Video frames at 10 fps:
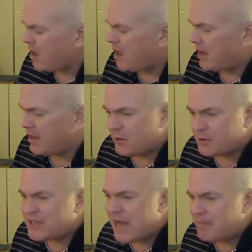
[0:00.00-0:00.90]
It'll
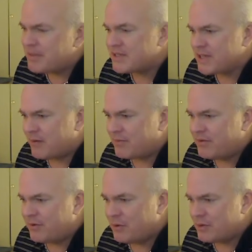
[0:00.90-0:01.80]
stop itself
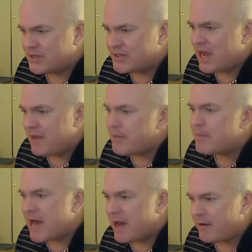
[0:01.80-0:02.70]
to save the
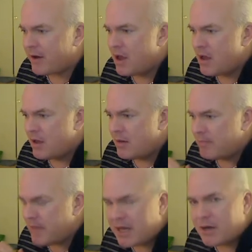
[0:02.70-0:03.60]
battery,
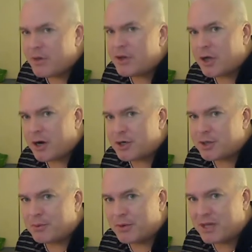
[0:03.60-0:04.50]
make it
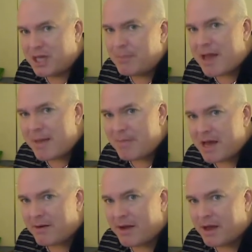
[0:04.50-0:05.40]
rechargeable, keep that
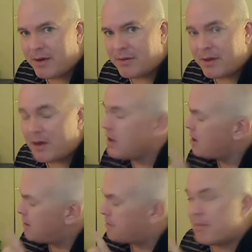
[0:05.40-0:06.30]
battery healthy,
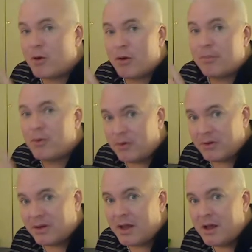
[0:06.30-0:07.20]
but more
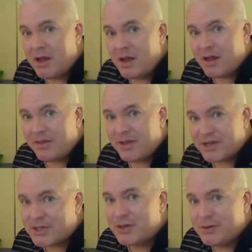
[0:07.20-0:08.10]
importantly,
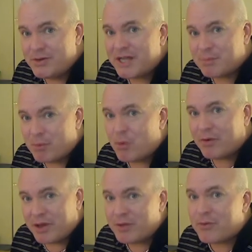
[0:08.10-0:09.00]
this too needs more
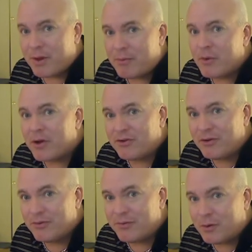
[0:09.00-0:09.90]
than
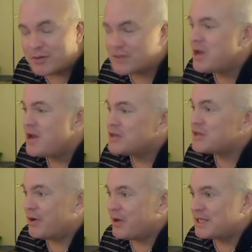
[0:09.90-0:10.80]
3.2 volts.
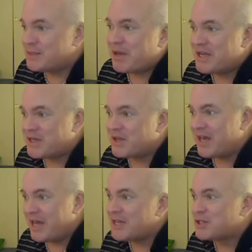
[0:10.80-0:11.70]
So it's
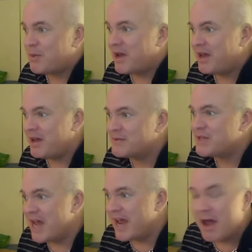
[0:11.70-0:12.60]
basically its way of
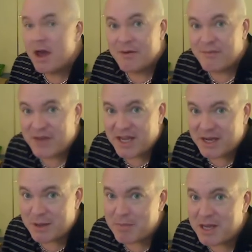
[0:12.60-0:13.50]
saying,
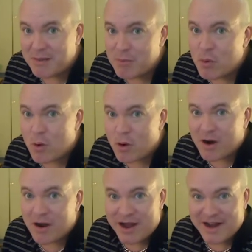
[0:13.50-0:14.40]
feed me
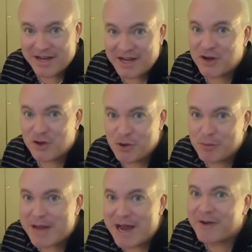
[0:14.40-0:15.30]
more. I need a new
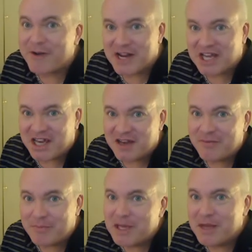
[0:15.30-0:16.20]
battery.
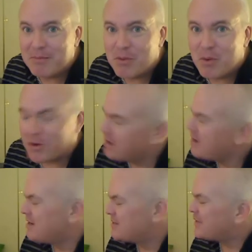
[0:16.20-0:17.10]
Give me more.
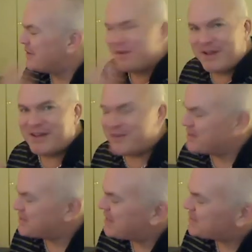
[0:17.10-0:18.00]
So it
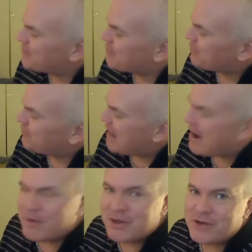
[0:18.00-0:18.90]
does that. So
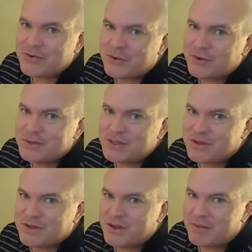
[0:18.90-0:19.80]
that one
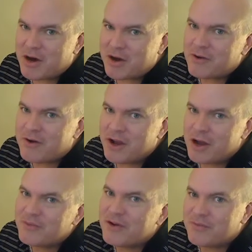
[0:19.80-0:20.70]
controls the monitoring
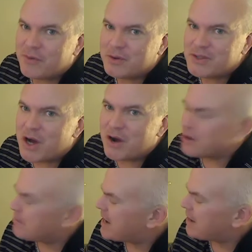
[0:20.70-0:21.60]
of your volts on
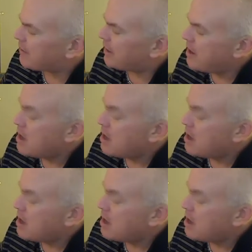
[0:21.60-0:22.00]
your battery.